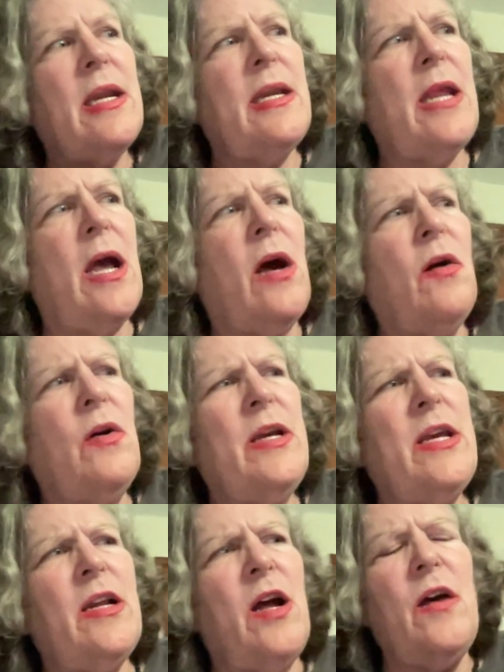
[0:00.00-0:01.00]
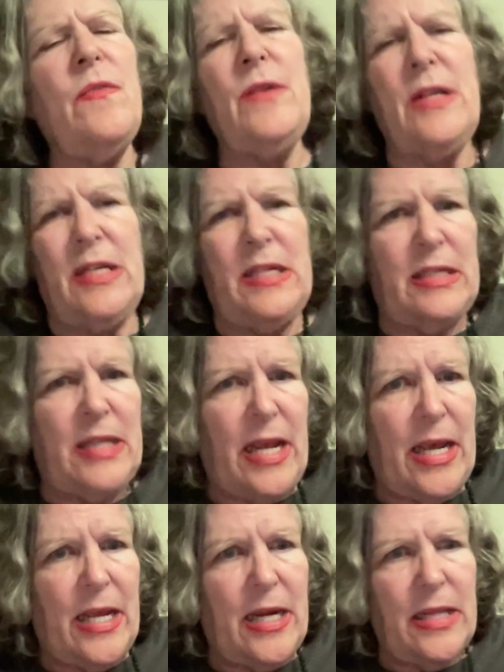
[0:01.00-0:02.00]
Now, it often is
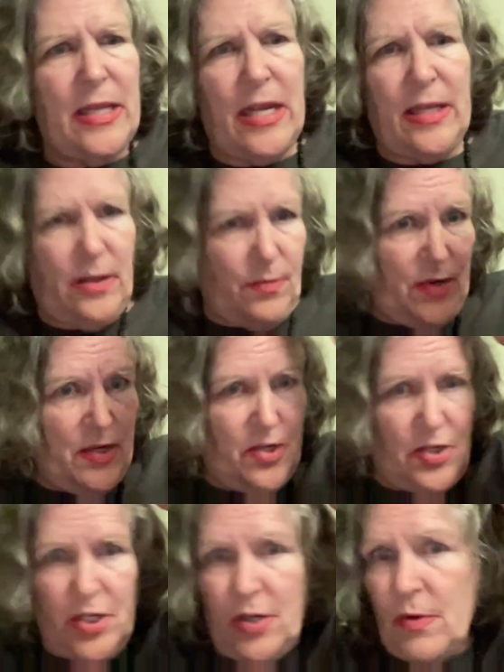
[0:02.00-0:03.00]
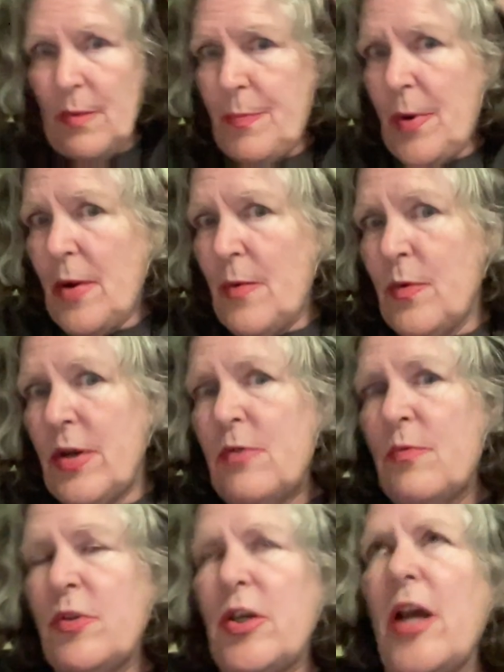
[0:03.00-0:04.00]
said that the reason she
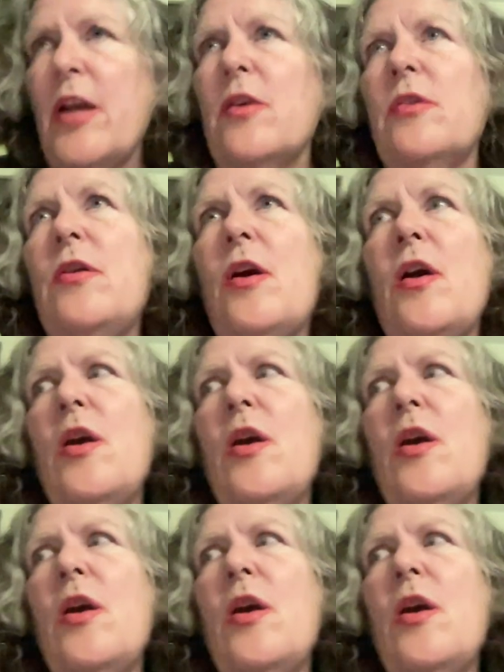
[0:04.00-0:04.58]
retired